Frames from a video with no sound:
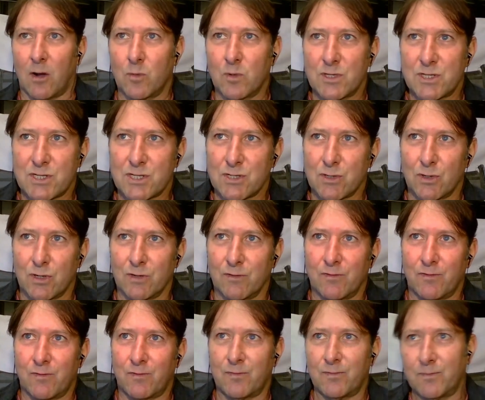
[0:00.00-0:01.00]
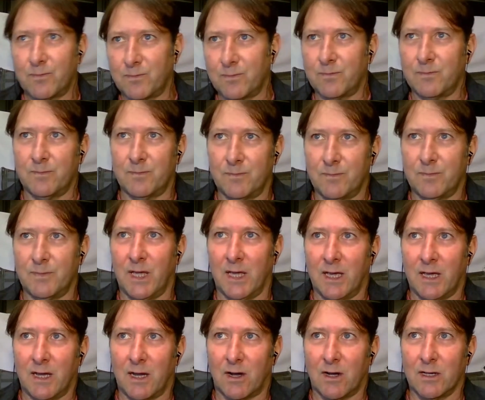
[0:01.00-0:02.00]
was sort of,
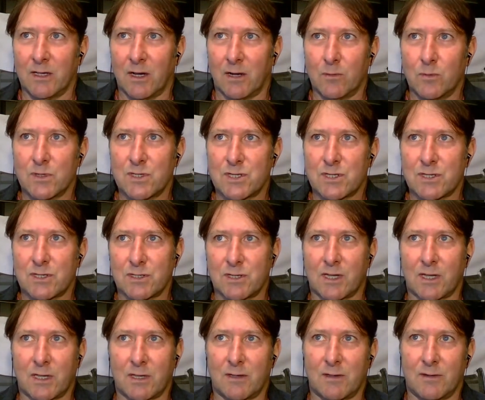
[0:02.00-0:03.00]
yeah, I was